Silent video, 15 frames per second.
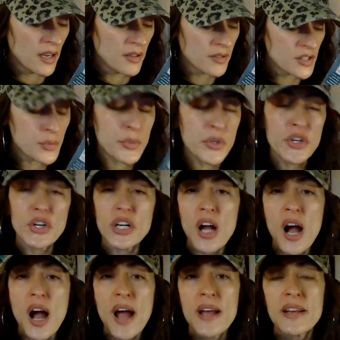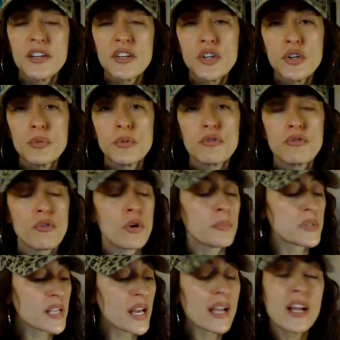spirit guide in human form.
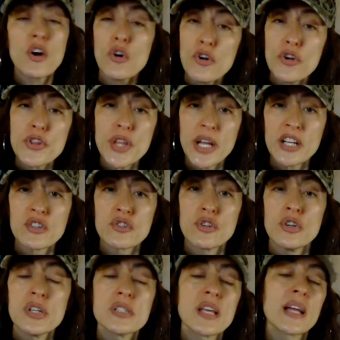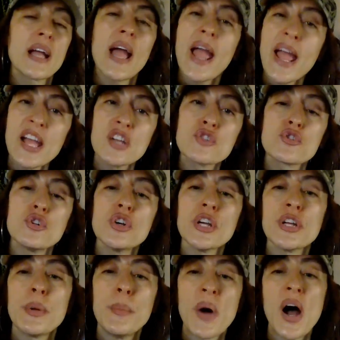It's like an earth angel. It's like an angel in
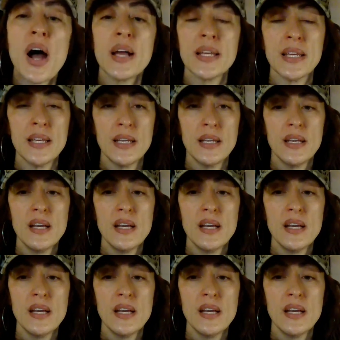a body.